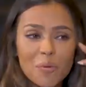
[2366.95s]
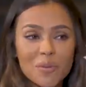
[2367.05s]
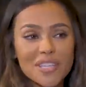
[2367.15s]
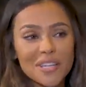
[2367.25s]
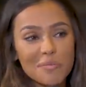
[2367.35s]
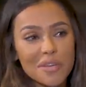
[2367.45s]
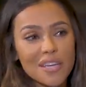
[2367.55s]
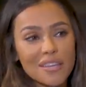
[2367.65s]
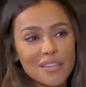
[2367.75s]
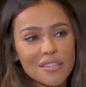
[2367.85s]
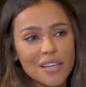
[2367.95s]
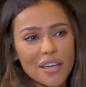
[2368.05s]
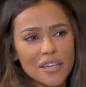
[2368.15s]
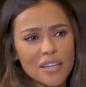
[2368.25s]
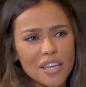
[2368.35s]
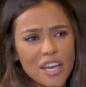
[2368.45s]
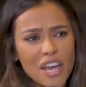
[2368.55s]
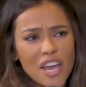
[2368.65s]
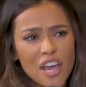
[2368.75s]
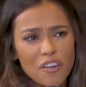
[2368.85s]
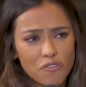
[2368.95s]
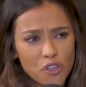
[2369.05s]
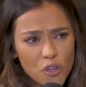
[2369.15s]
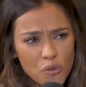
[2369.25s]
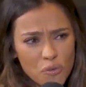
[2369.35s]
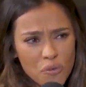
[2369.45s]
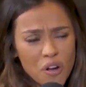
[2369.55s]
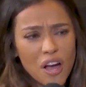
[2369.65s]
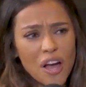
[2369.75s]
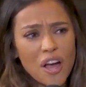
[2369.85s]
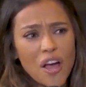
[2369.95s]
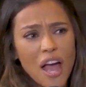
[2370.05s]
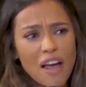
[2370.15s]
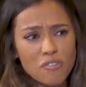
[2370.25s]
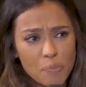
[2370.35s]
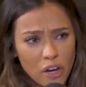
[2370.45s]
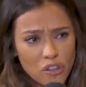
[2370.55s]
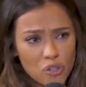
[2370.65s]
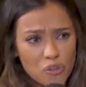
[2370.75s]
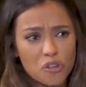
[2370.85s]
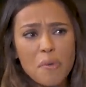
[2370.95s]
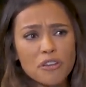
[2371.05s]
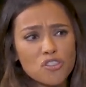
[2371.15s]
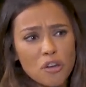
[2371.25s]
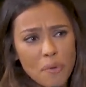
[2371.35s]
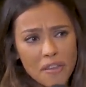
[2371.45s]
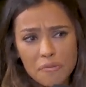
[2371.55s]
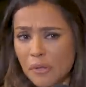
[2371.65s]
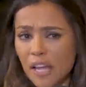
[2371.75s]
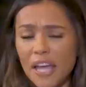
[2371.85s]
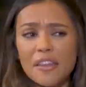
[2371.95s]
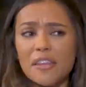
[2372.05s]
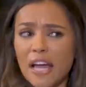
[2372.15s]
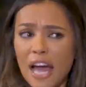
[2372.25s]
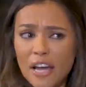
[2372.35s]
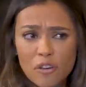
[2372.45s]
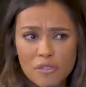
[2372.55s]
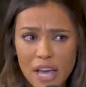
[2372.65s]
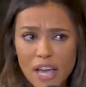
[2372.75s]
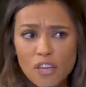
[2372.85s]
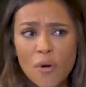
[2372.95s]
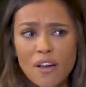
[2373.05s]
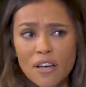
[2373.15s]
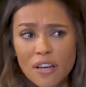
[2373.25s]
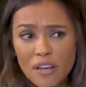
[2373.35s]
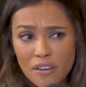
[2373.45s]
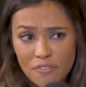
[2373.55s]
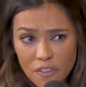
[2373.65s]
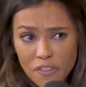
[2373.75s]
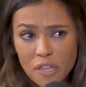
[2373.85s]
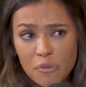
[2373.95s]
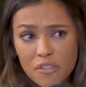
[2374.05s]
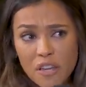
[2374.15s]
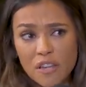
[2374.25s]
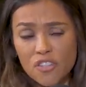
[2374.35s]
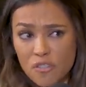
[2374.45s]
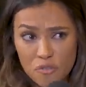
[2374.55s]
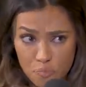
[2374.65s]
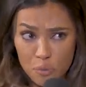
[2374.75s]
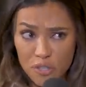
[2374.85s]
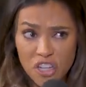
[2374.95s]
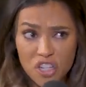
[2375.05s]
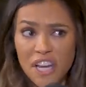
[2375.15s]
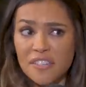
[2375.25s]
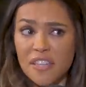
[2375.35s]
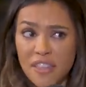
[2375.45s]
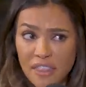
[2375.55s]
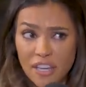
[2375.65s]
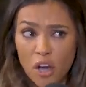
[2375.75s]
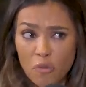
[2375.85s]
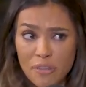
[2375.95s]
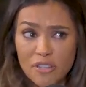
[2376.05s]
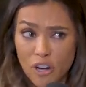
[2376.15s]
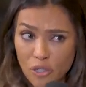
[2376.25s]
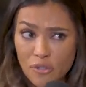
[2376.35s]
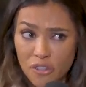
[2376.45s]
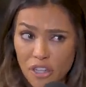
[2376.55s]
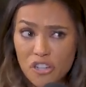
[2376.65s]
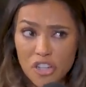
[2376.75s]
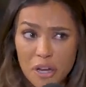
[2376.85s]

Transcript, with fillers: Yeah, what's that comedian that's like, if you have a parachute and you're about to jump out of the plane and the guy goes, hey, you have a fifteen percent chance that that thing opens. Are you still going to